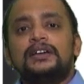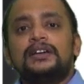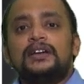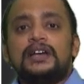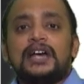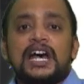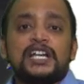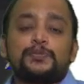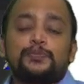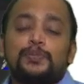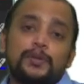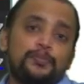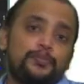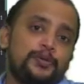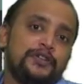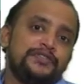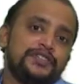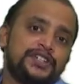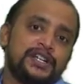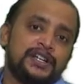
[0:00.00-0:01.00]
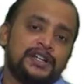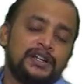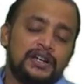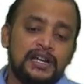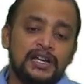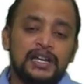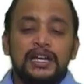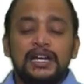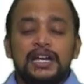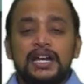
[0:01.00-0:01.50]
as per provision.
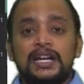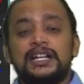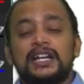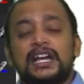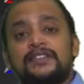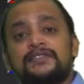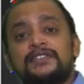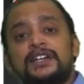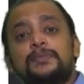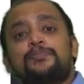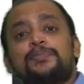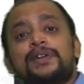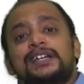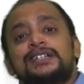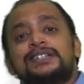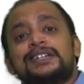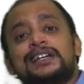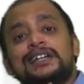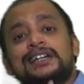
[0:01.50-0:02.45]
In the given price, it